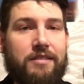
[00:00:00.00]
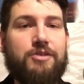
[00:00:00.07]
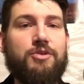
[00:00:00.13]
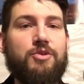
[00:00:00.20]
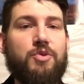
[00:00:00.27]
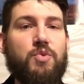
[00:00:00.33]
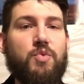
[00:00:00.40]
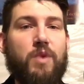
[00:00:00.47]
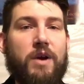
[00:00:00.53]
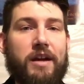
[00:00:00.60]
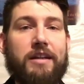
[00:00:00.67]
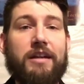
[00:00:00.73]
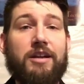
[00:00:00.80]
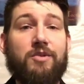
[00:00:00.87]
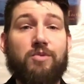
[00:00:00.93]
to
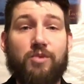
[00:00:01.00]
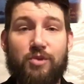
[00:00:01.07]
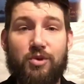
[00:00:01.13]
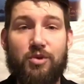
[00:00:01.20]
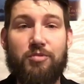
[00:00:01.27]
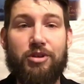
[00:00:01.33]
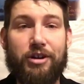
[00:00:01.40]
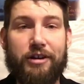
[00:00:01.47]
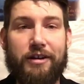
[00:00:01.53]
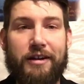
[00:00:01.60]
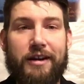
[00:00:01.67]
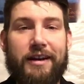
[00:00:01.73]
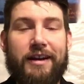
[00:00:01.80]
write a rule book.